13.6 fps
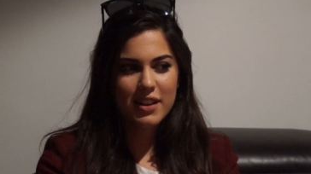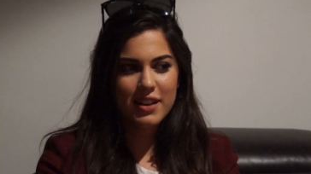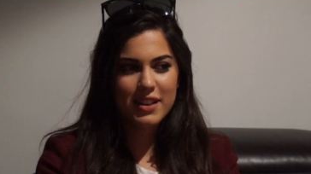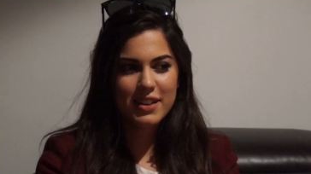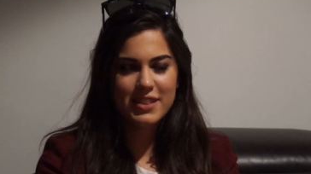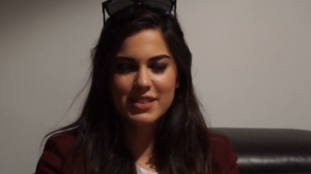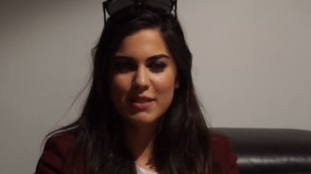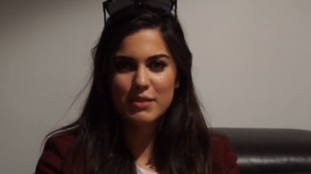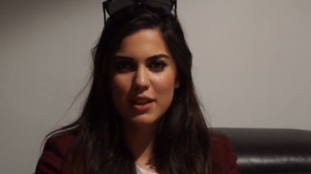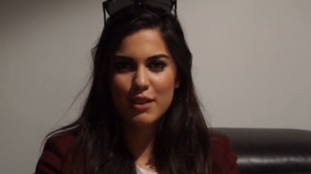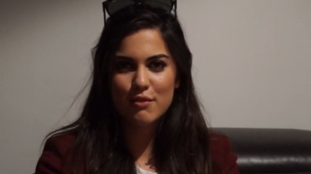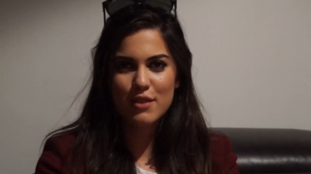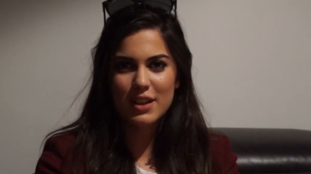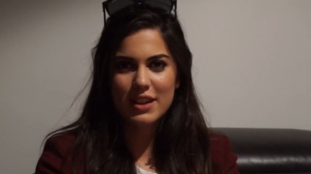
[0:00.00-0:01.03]
and he seems like
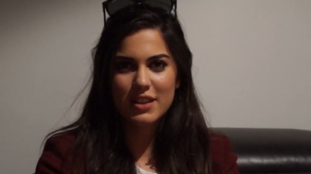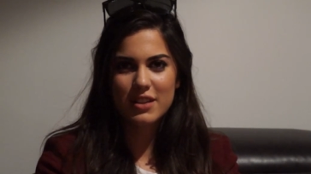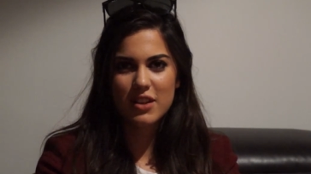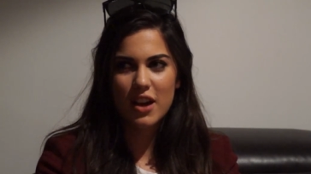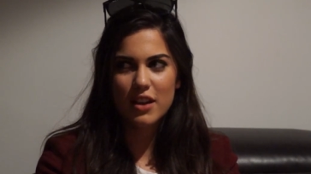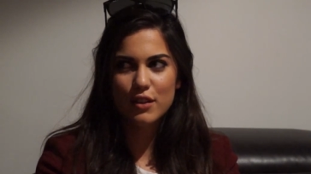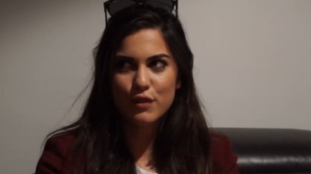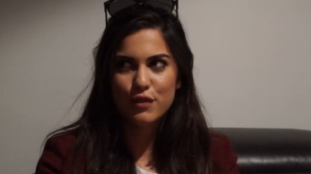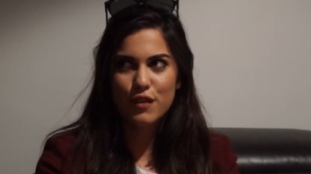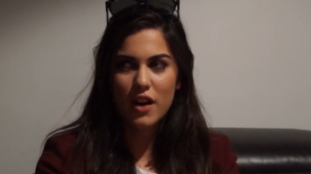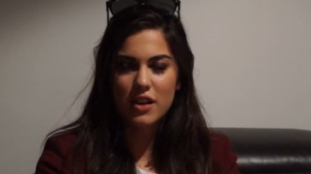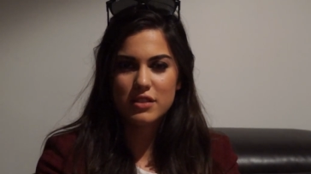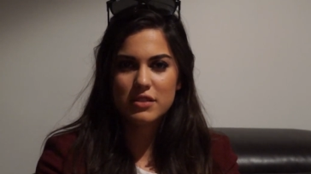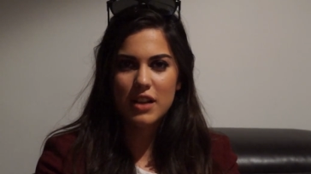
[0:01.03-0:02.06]
a really like
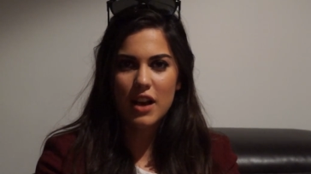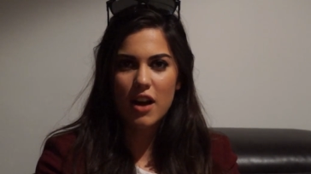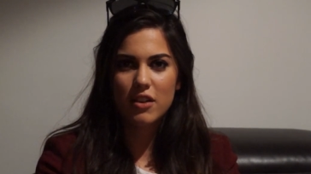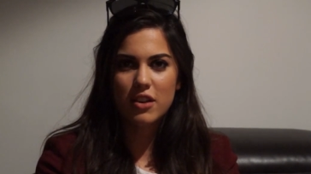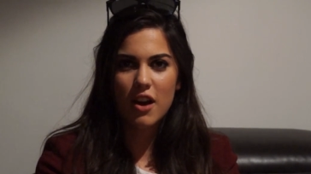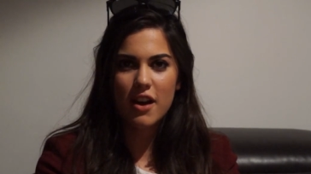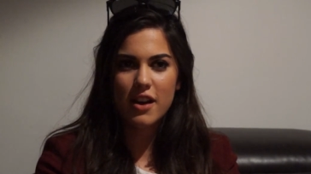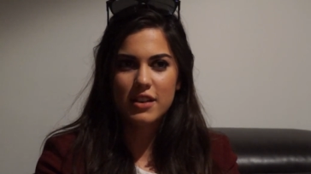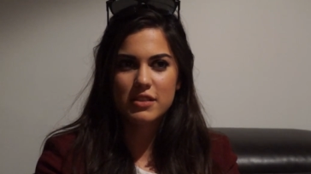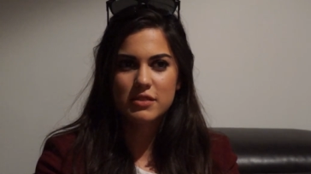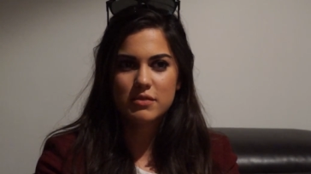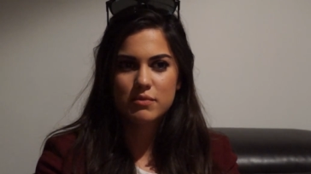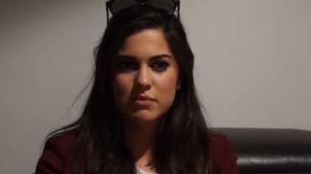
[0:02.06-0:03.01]
fun, outgoing